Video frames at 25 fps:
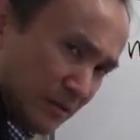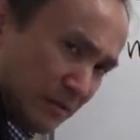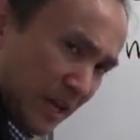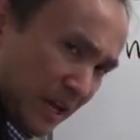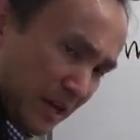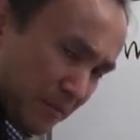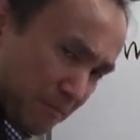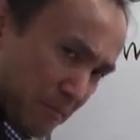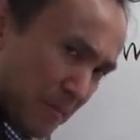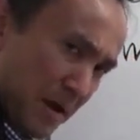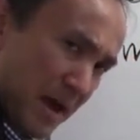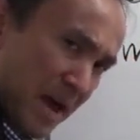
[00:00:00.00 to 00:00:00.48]

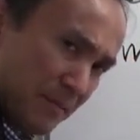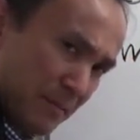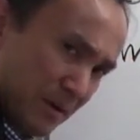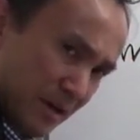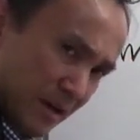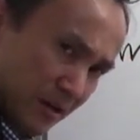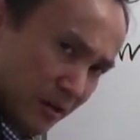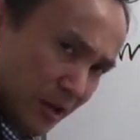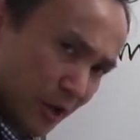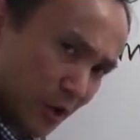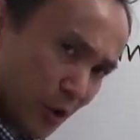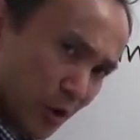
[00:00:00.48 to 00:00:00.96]
it may be
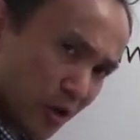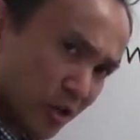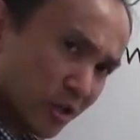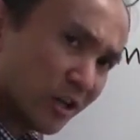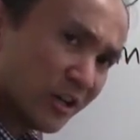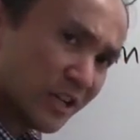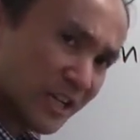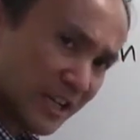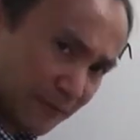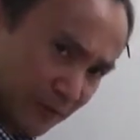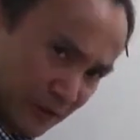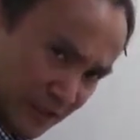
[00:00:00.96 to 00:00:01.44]
a little
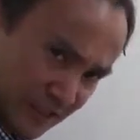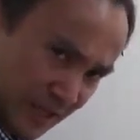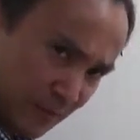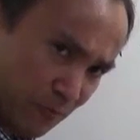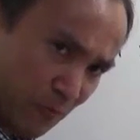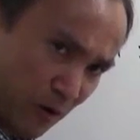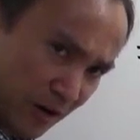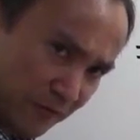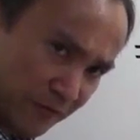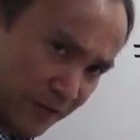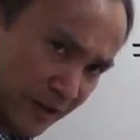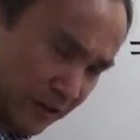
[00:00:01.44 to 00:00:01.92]
early for
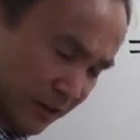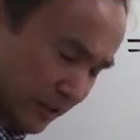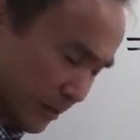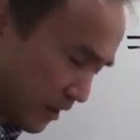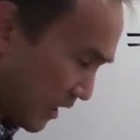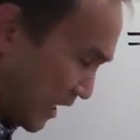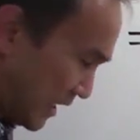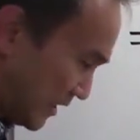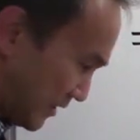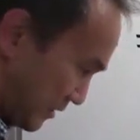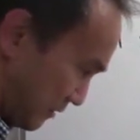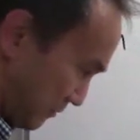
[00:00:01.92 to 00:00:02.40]
someone viewing the
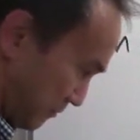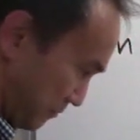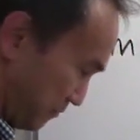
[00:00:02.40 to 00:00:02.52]
lesson,